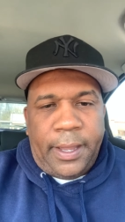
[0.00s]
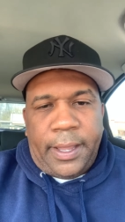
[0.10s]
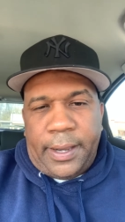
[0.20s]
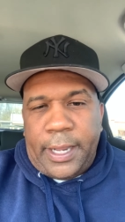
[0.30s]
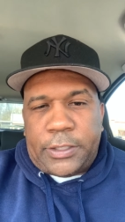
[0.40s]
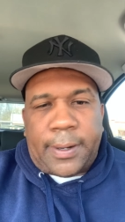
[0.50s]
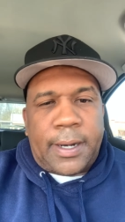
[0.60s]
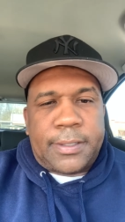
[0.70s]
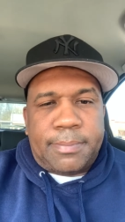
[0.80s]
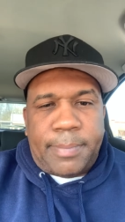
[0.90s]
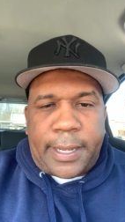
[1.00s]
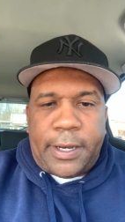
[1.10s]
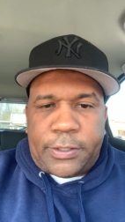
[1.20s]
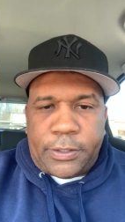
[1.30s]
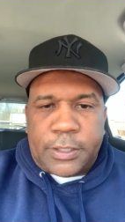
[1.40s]
And they trying to make it
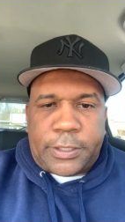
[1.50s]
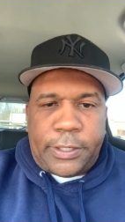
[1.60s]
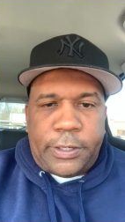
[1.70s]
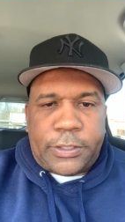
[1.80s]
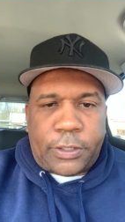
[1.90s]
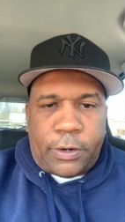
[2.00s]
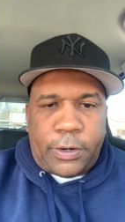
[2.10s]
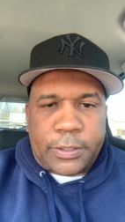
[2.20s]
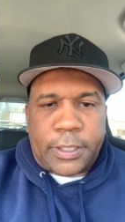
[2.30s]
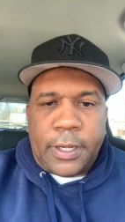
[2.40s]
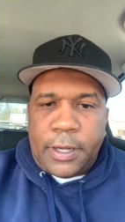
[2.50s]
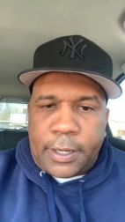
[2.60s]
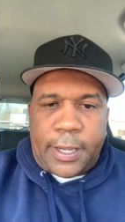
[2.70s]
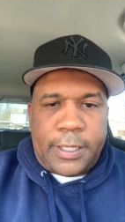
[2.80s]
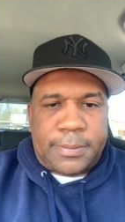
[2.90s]
into a serious charge
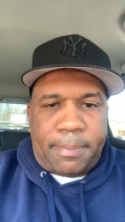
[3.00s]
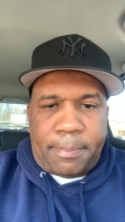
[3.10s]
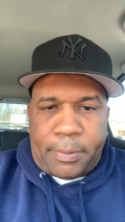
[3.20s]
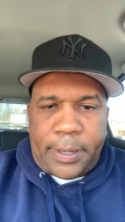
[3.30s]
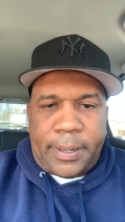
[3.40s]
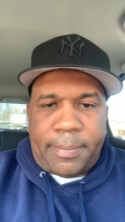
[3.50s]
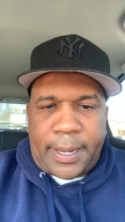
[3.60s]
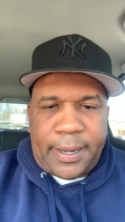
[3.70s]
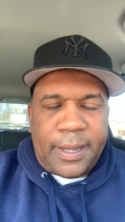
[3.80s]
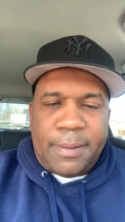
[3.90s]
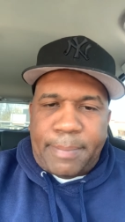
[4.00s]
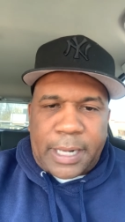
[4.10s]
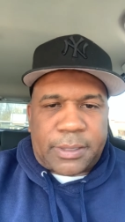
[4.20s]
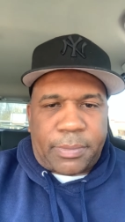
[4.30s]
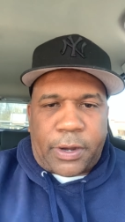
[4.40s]
against Brittney, man, by
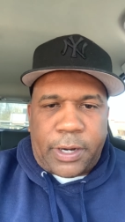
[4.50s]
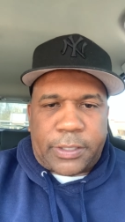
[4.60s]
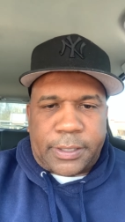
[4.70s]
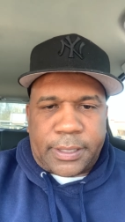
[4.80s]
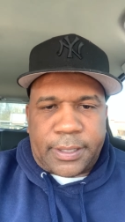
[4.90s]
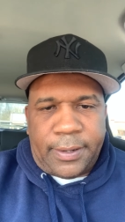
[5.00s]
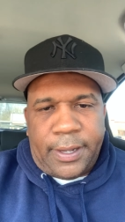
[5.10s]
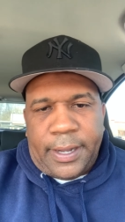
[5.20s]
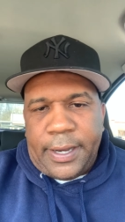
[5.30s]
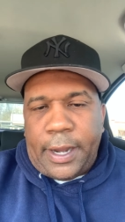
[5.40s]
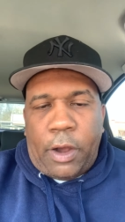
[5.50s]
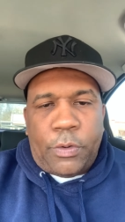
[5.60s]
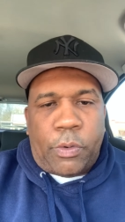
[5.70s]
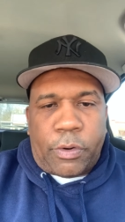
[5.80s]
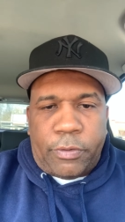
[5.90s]
some cartridges. And y'all
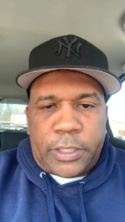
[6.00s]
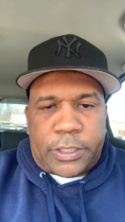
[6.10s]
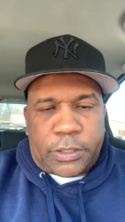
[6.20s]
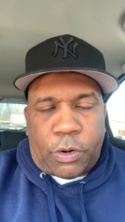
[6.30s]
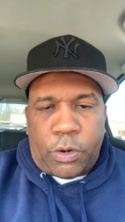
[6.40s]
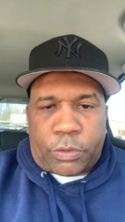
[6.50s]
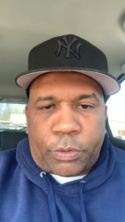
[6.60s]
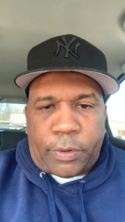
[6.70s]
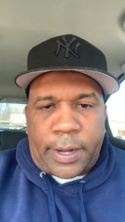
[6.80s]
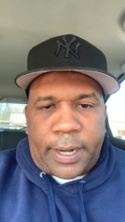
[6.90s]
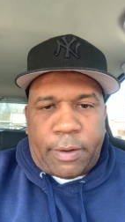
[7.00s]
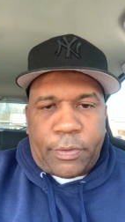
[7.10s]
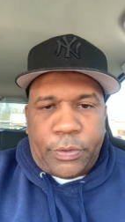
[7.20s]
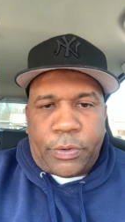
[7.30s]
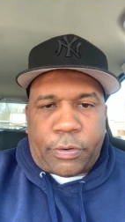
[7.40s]
know what Russia is going through right now
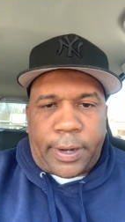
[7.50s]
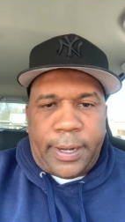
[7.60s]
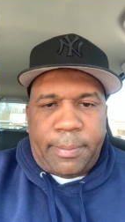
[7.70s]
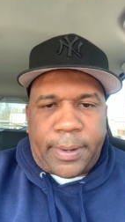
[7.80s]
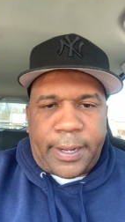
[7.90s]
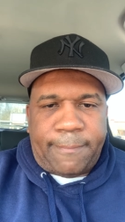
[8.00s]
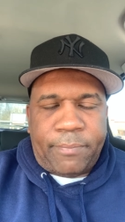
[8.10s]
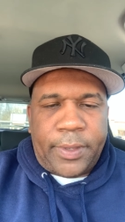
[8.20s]
with Ukraine, man.